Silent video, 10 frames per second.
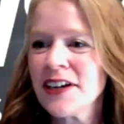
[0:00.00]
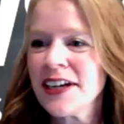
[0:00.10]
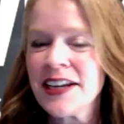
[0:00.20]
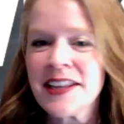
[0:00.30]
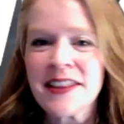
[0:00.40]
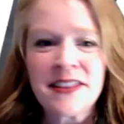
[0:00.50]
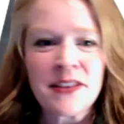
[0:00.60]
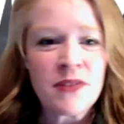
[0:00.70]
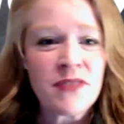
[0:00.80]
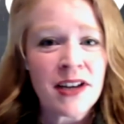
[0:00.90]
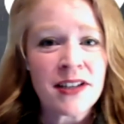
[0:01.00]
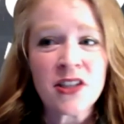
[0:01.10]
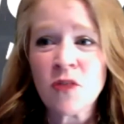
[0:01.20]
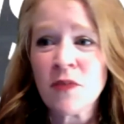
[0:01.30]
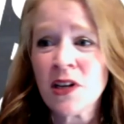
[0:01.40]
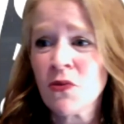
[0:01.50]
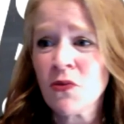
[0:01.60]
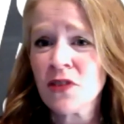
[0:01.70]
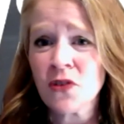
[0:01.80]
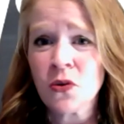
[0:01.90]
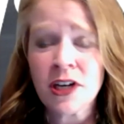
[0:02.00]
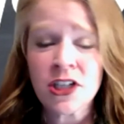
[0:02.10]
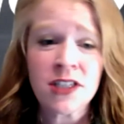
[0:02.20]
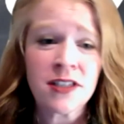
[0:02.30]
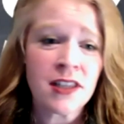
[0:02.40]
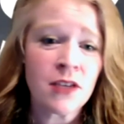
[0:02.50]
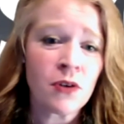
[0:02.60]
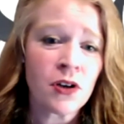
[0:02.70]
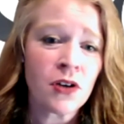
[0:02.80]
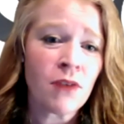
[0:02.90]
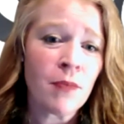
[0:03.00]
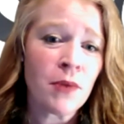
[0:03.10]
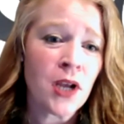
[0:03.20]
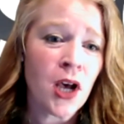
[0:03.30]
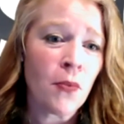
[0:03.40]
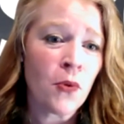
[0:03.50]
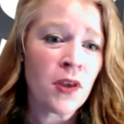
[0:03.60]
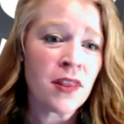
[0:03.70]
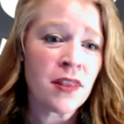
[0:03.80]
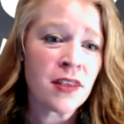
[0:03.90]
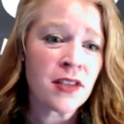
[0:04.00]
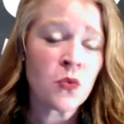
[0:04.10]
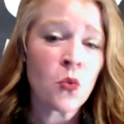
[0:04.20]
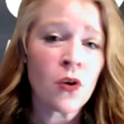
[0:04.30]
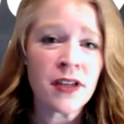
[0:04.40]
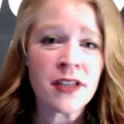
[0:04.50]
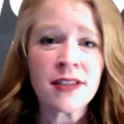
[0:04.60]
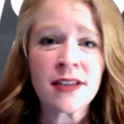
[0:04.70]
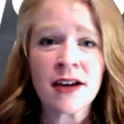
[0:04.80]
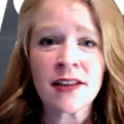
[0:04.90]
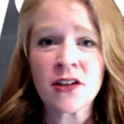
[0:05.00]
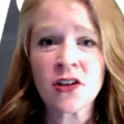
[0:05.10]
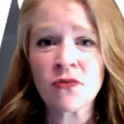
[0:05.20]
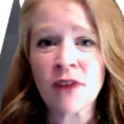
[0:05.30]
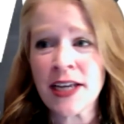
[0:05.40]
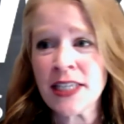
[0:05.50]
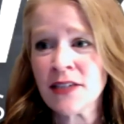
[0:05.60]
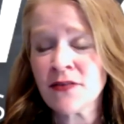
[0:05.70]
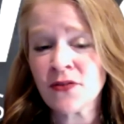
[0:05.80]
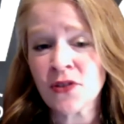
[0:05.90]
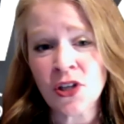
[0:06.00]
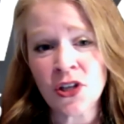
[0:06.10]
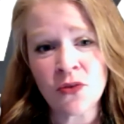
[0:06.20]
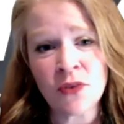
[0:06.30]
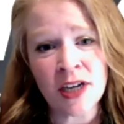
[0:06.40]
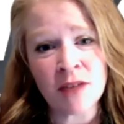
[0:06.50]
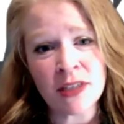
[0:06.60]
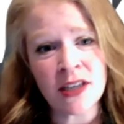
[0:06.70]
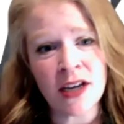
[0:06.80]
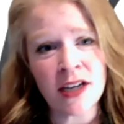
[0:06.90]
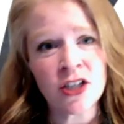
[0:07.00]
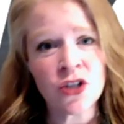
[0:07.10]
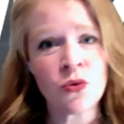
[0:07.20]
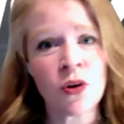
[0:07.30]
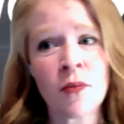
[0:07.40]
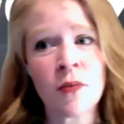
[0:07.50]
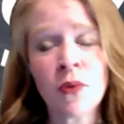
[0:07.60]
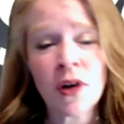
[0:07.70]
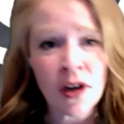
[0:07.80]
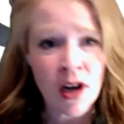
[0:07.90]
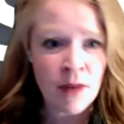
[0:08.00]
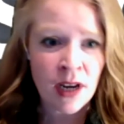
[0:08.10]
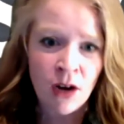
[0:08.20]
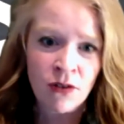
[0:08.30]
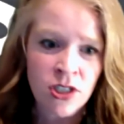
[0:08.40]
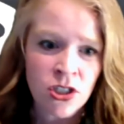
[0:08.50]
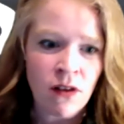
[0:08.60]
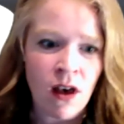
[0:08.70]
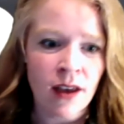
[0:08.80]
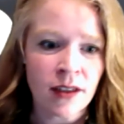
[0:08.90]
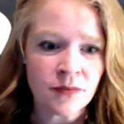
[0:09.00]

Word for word: And I think we've had so many wonderful questions. I think we're going to wrap it up with this. What is on the horizon for you, Ann, besides your book coming out in July?